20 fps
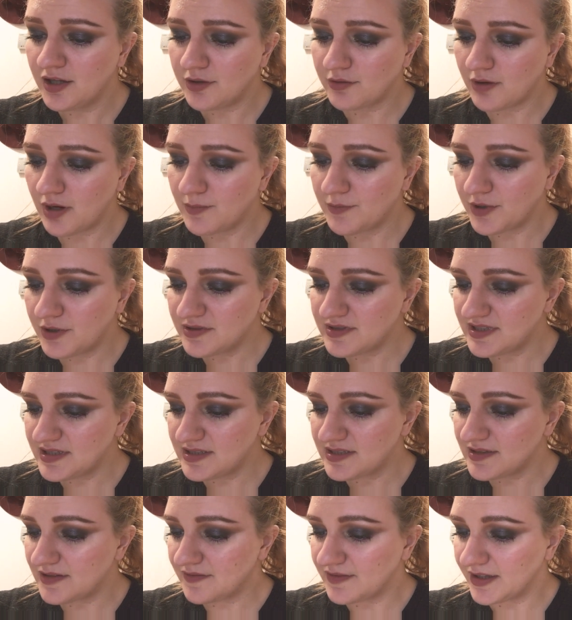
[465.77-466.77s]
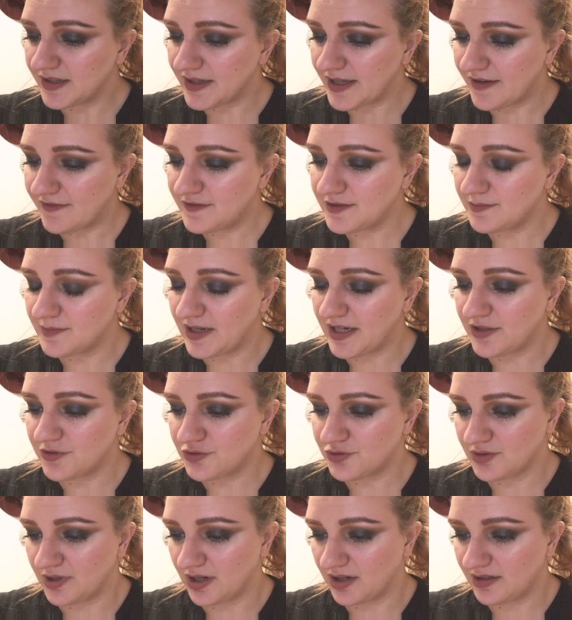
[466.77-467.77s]
Thrombosis of the left main
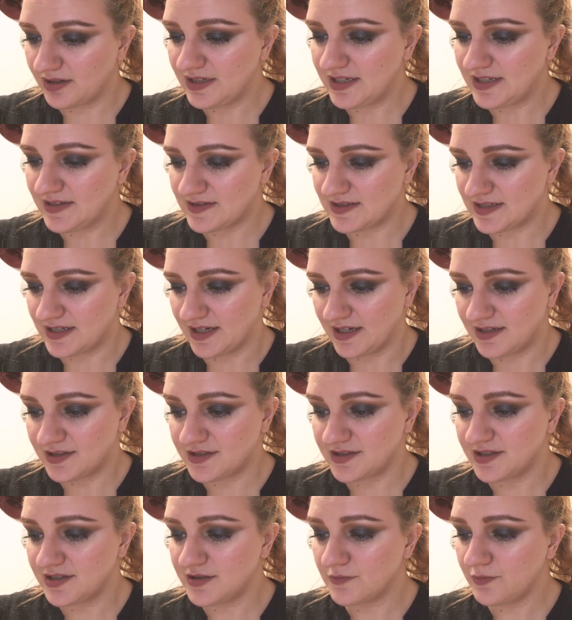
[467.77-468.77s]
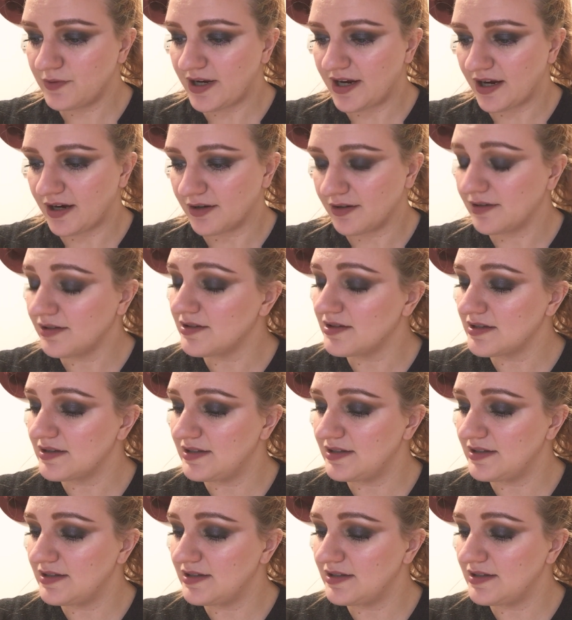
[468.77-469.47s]
trunk, he states, is rare,